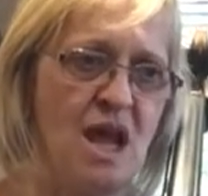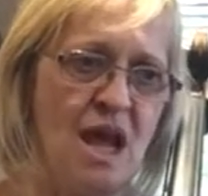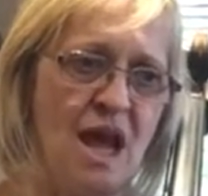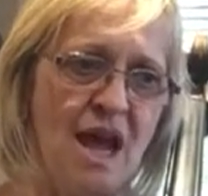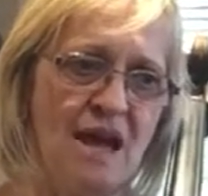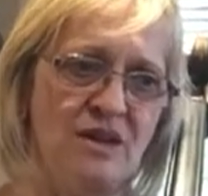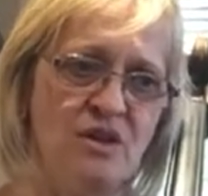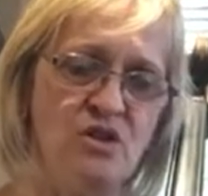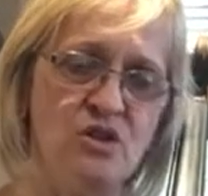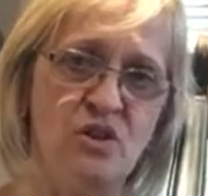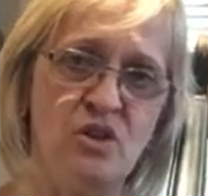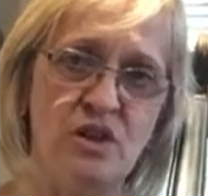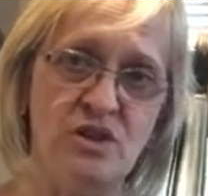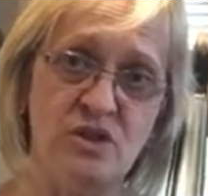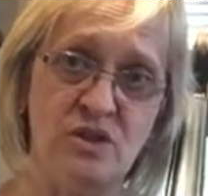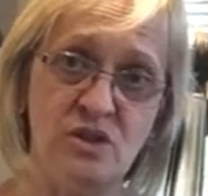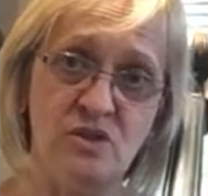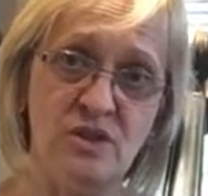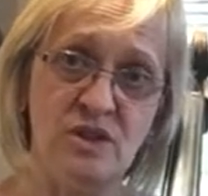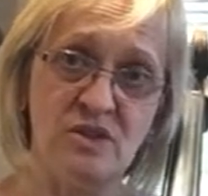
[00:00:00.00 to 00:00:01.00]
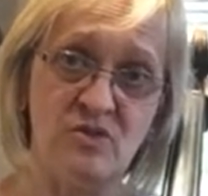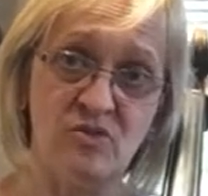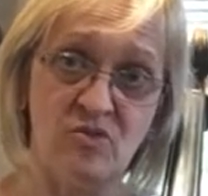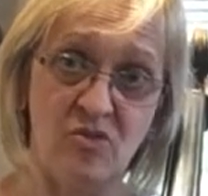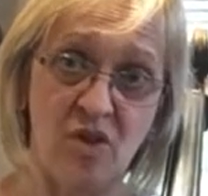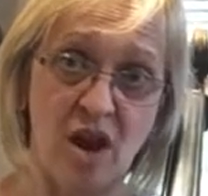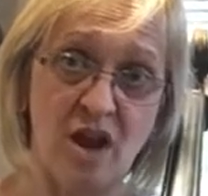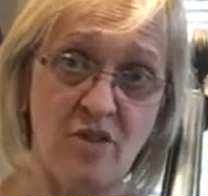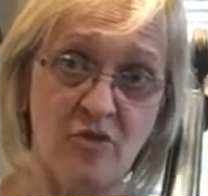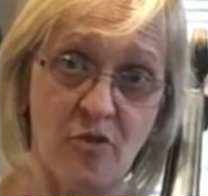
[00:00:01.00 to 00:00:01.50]
And you can do this
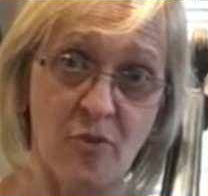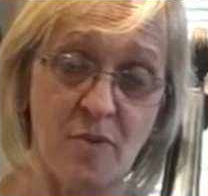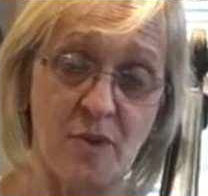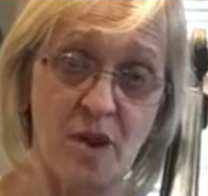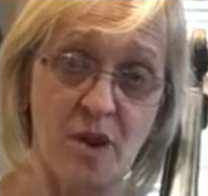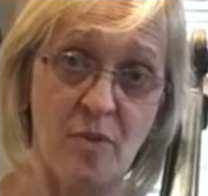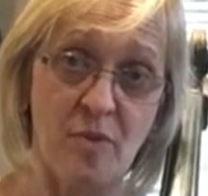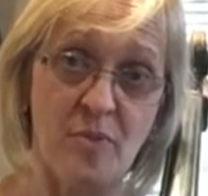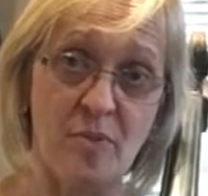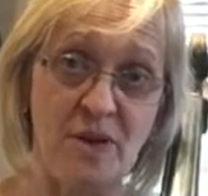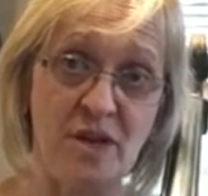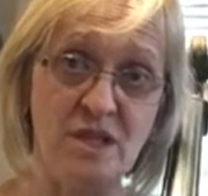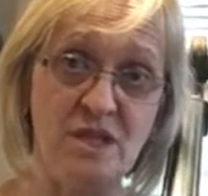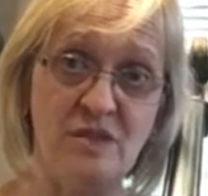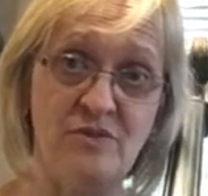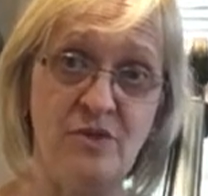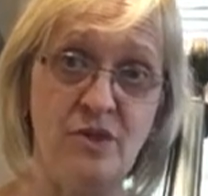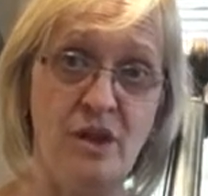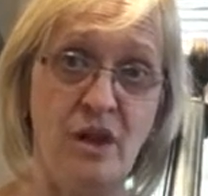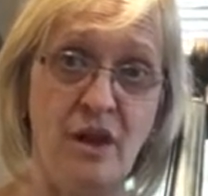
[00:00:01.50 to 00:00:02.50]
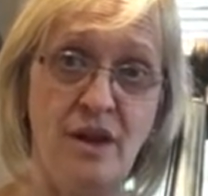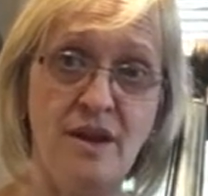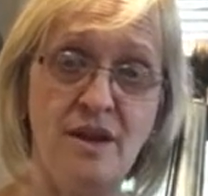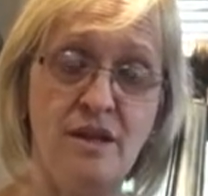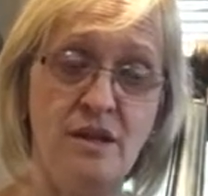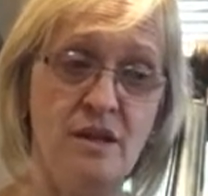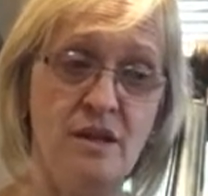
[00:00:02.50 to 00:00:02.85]
right from the upbeat if you like.